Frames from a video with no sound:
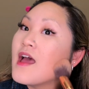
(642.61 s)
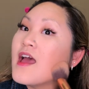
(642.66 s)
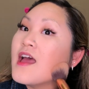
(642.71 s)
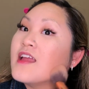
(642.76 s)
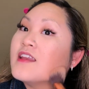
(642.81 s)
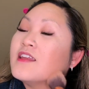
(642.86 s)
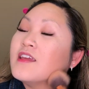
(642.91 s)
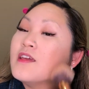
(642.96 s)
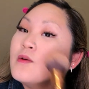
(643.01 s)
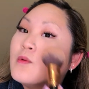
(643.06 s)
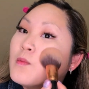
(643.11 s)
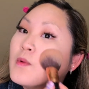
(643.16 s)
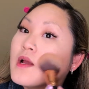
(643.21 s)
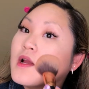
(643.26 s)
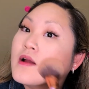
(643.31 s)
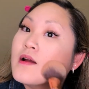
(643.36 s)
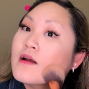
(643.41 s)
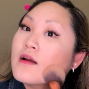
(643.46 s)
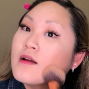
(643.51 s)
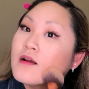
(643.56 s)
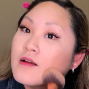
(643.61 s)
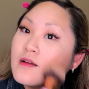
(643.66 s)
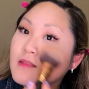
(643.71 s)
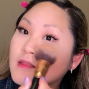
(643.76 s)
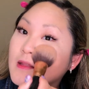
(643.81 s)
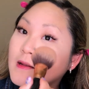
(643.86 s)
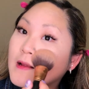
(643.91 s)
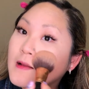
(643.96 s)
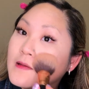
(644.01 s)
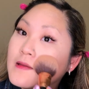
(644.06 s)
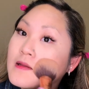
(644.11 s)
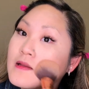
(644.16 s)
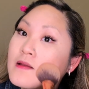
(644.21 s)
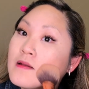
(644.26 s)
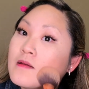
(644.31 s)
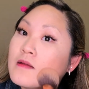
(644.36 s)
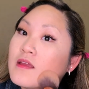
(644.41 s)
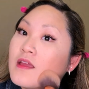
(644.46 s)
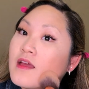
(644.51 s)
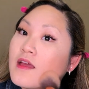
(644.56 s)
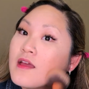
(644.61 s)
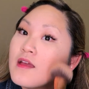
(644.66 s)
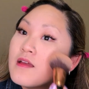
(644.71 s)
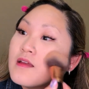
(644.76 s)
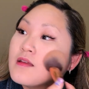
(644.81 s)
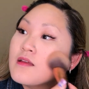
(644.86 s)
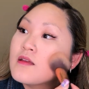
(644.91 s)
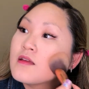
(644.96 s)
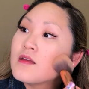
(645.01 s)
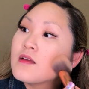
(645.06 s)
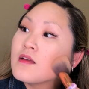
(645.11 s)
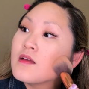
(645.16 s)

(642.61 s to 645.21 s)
anywhere that I didn't get.